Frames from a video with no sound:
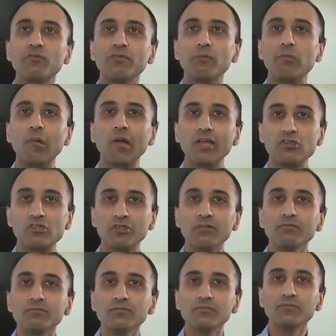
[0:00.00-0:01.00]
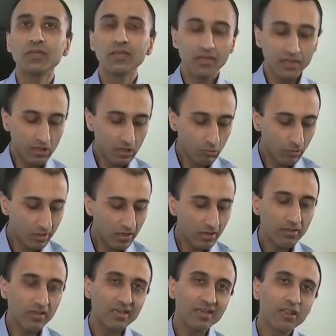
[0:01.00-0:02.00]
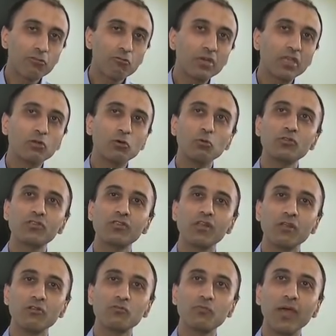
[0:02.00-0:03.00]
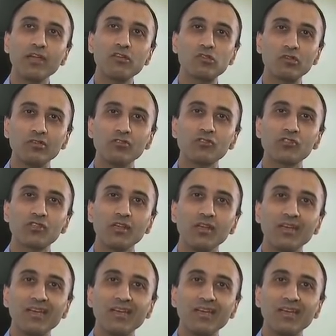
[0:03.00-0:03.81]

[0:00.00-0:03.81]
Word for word: fibrillation, we know that in three-quarters of those patients,